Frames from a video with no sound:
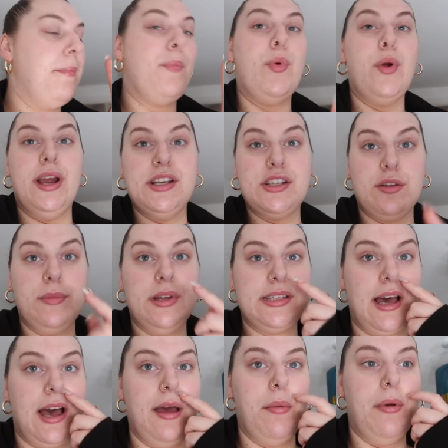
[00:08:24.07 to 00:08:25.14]
British summer
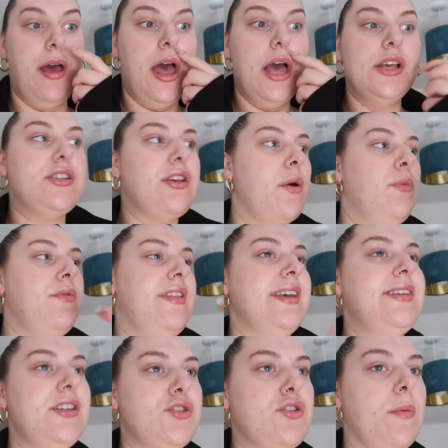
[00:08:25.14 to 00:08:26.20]
time. So
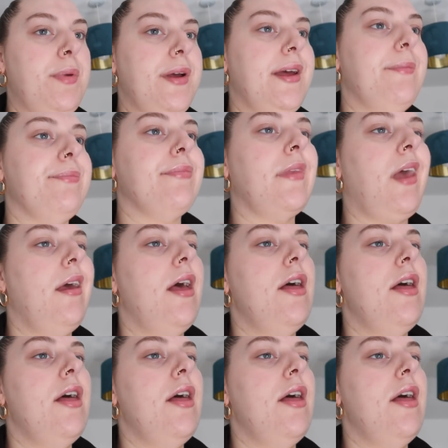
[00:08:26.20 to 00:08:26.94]
this is dropping,